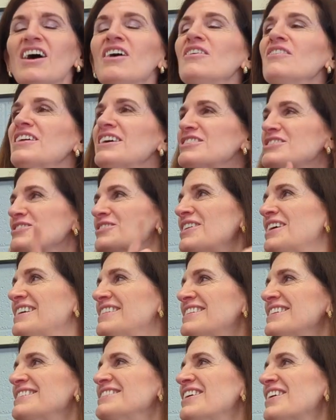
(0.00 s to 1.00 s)
Oh, that's right,
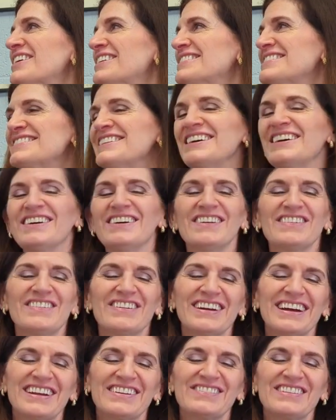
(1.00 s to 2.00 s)
the yard sale. I
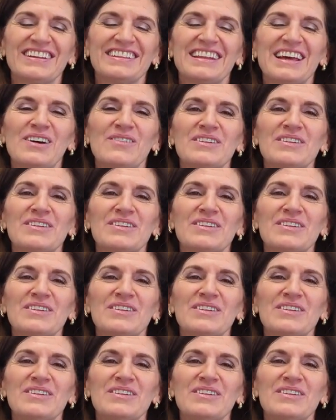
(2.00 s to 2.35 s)
forgot about that.